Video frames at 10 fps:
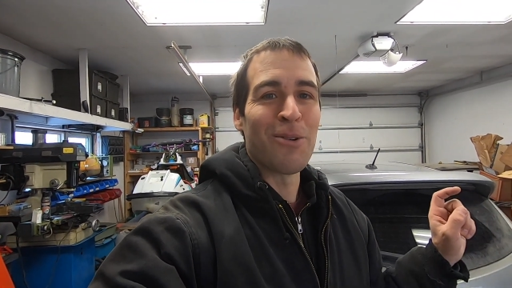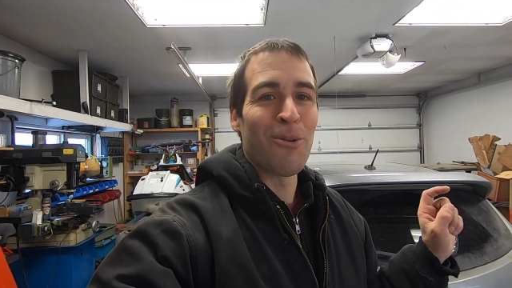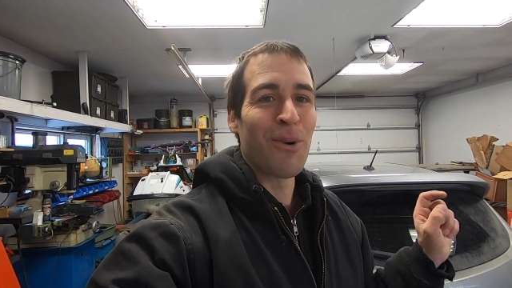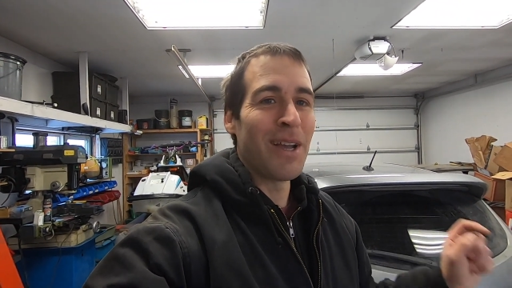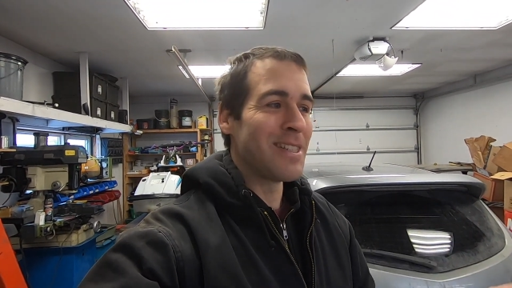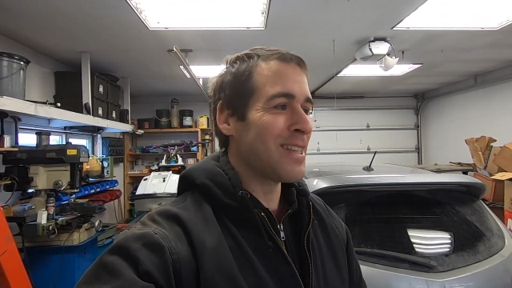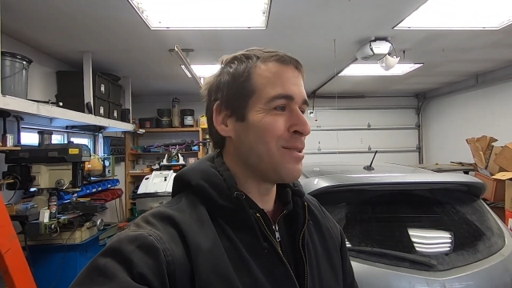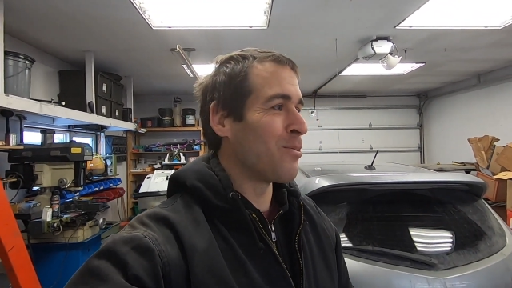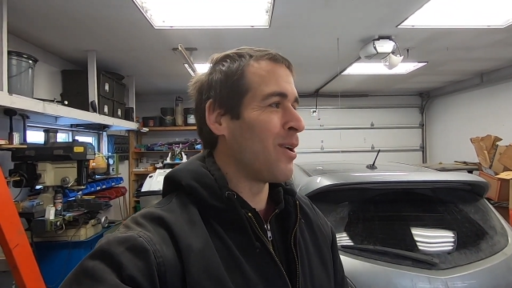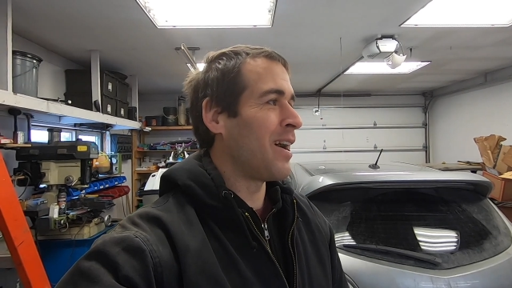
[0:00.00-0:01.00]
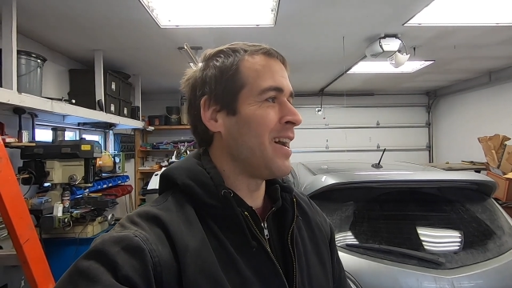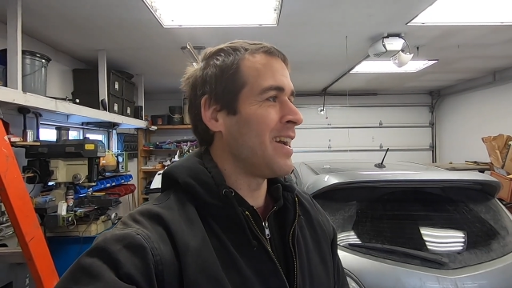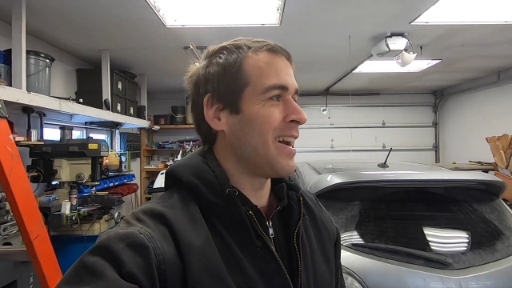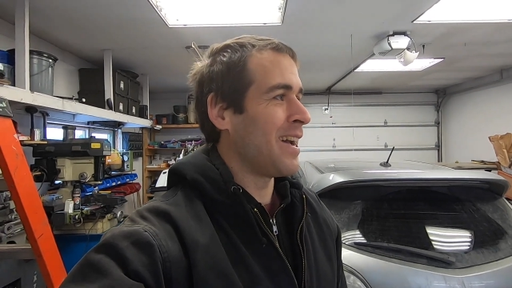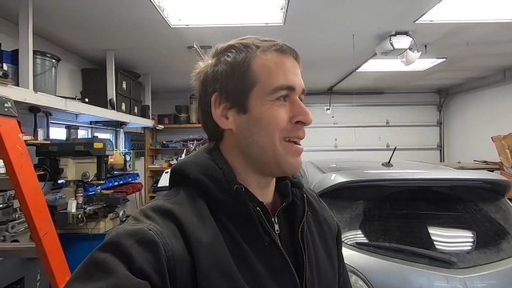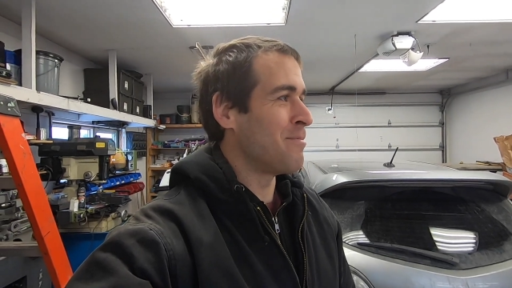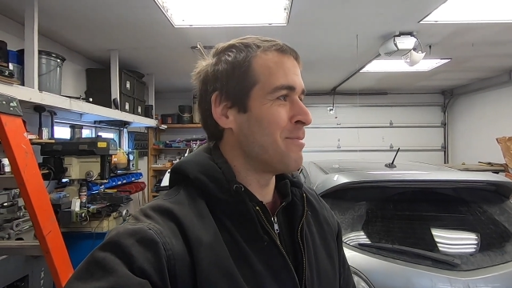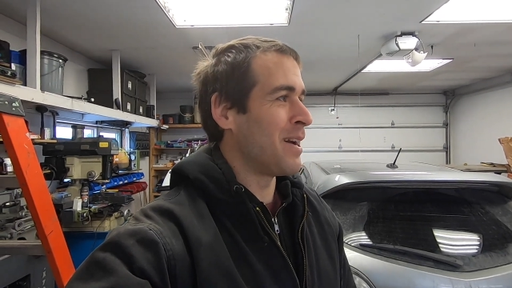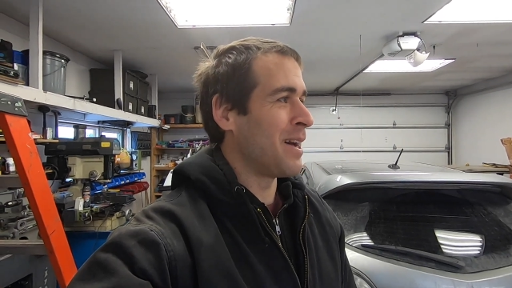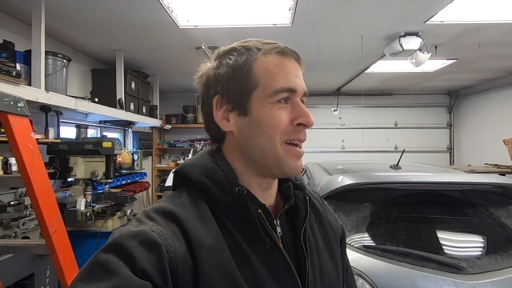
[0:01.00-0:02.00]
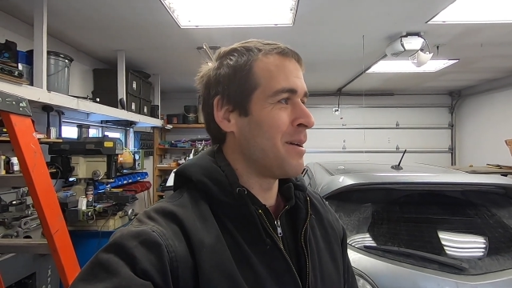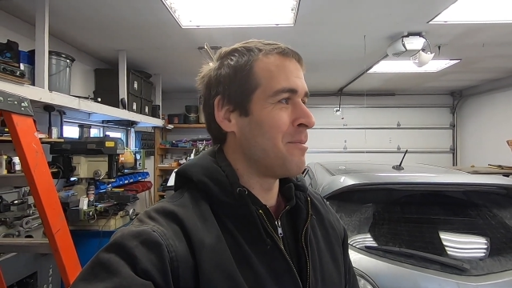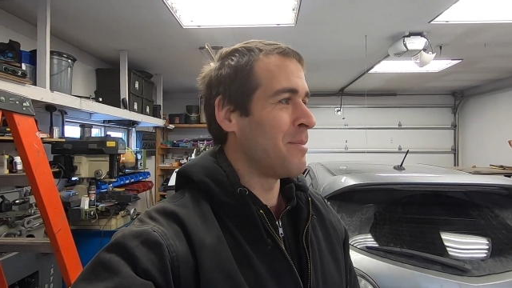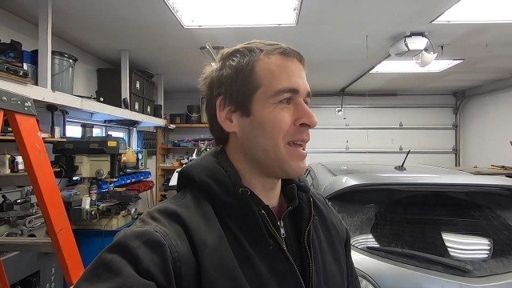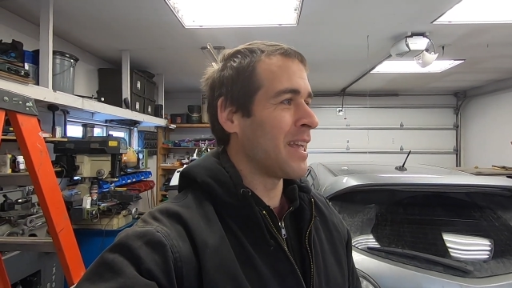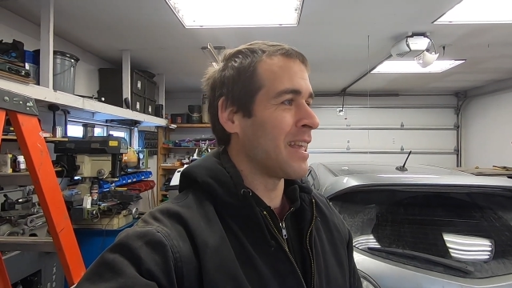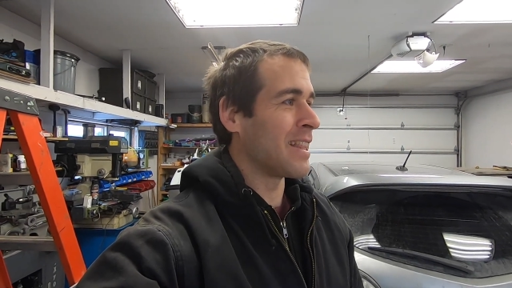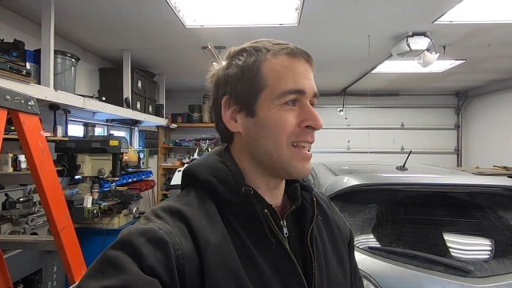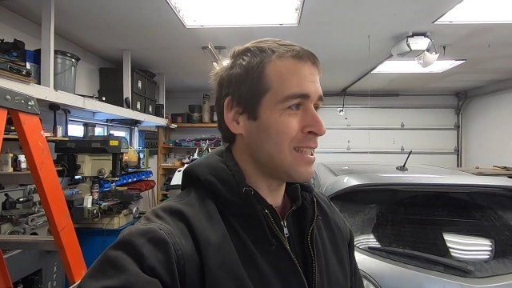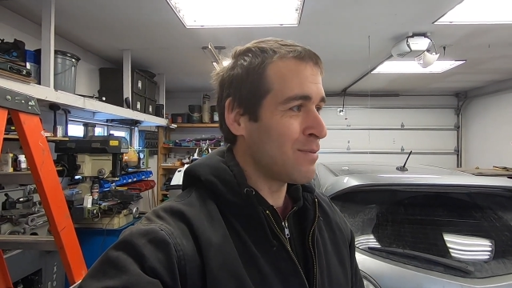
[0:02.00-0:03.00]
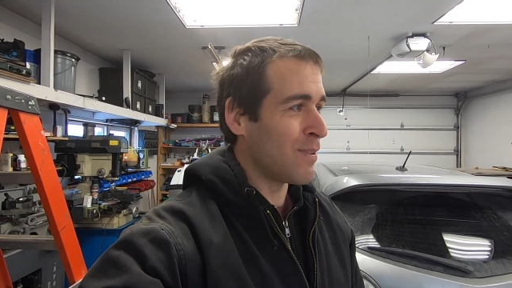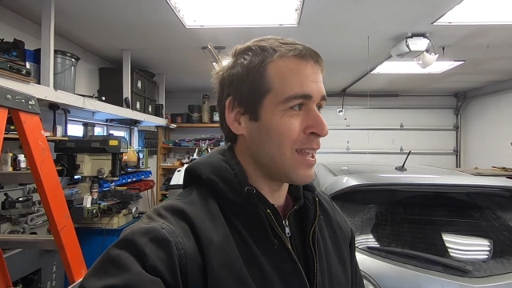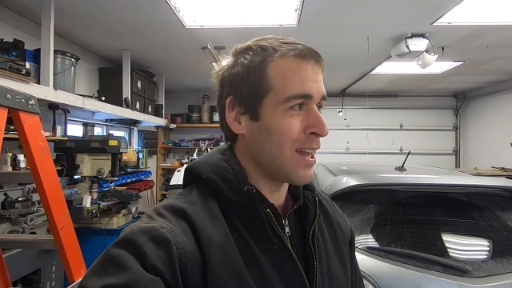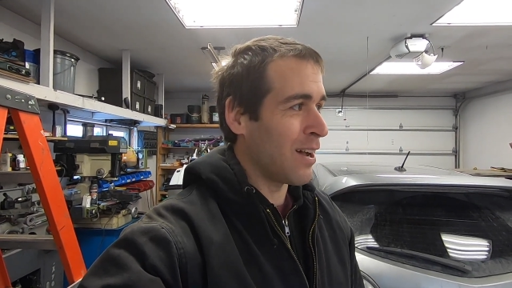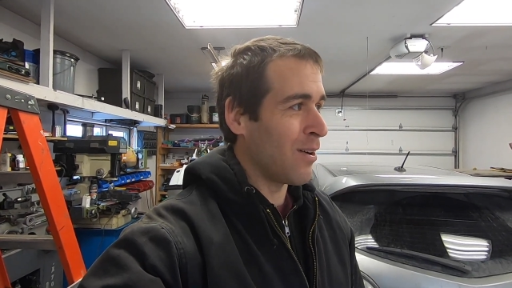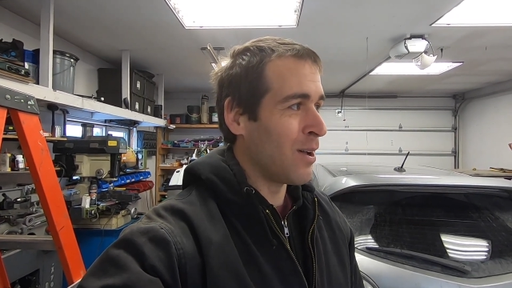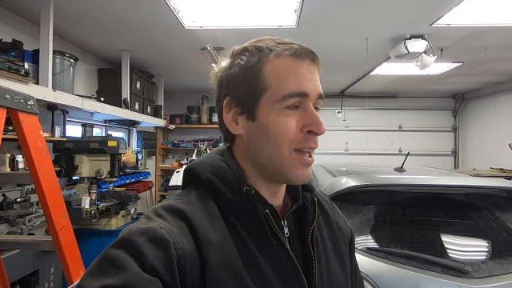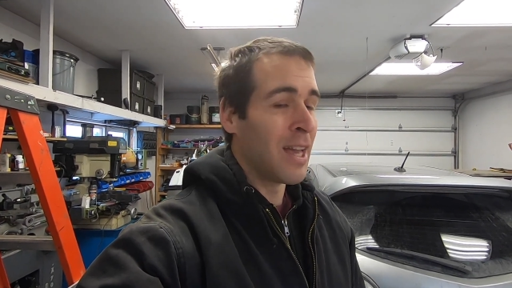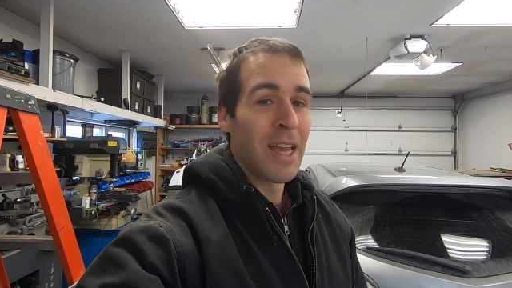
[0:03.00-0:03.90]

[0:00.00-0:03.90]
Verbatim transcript: the reason why I'm uh, making this video